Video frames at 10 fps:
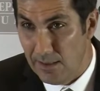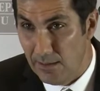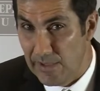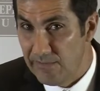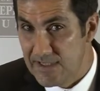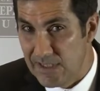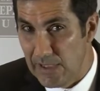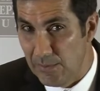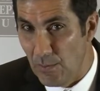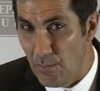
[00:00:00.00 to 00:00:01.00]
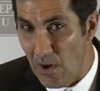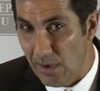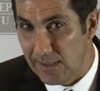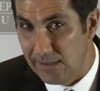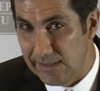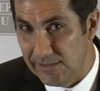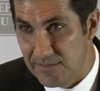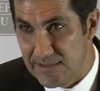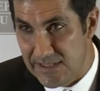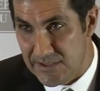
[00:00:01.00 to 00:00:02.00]
Whenever I see people mock the
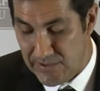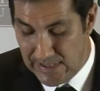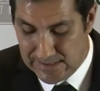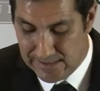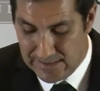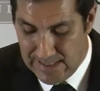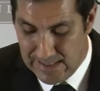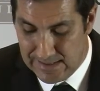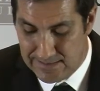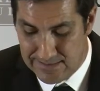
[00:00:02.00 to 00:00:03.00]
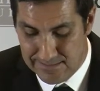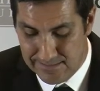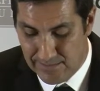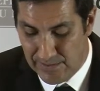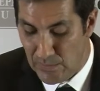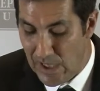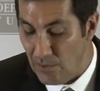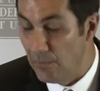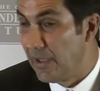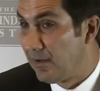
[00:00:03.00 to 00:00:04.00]
Hills District as the Bible
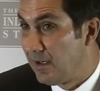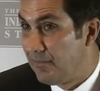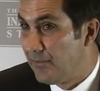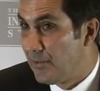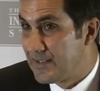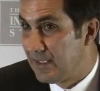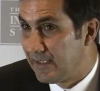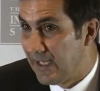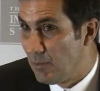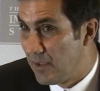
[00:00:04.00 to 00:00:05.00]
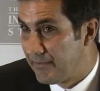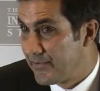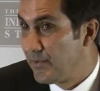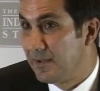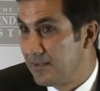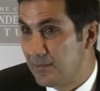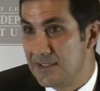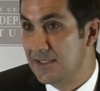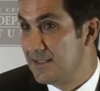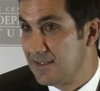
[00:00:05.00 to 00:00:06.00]
Belt, I've always only had one response, which
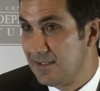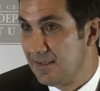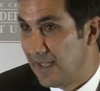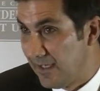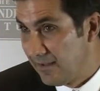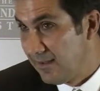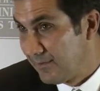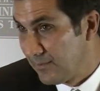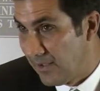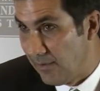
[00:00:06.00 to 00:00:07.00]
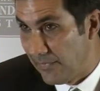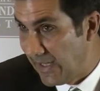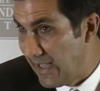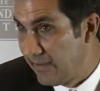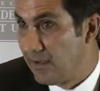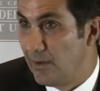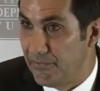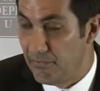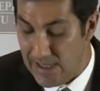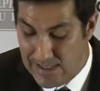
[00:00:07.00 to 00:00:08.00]
is, thank God, I'm glad that I was
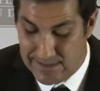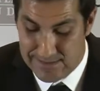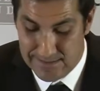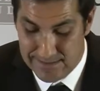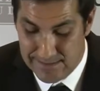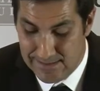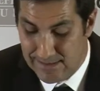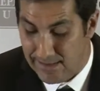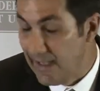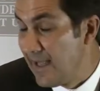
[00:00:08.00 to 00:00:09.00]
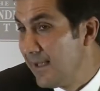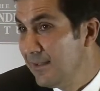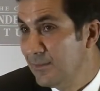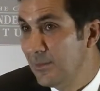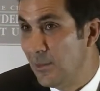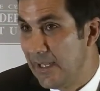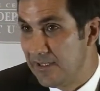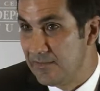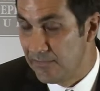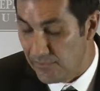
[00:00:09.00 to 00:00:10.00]
raised there, where
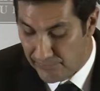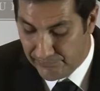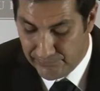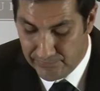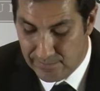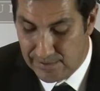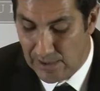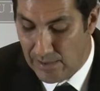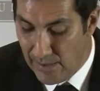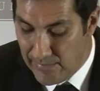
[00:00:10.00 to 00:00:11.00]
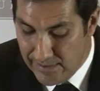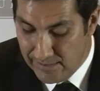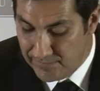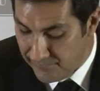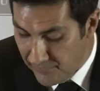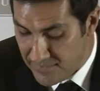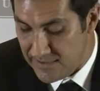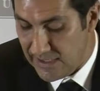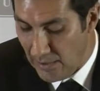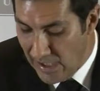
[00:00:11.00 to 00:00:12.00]
divorce and
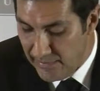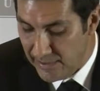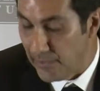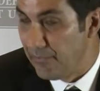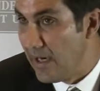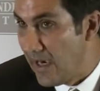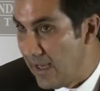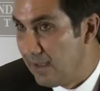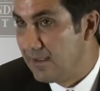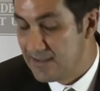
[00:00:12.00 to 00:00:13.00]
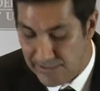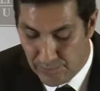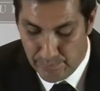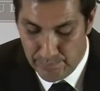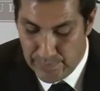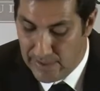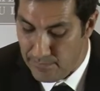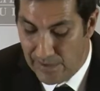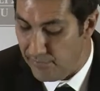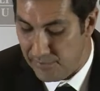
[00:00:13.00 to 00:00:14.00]
cohabiting were rare, and single
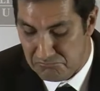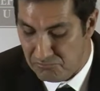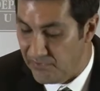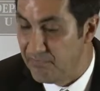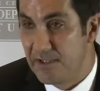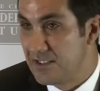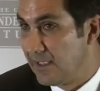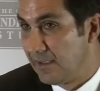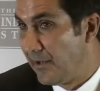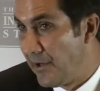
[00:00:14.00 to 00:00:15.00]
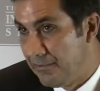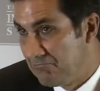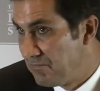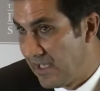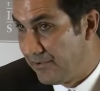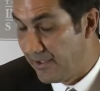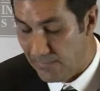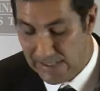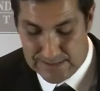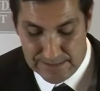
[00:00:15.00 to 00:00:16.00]
motherhood was virtually unknown, and not in
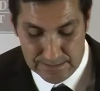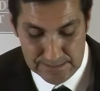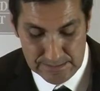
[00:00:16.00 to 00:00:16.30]
Blacktown.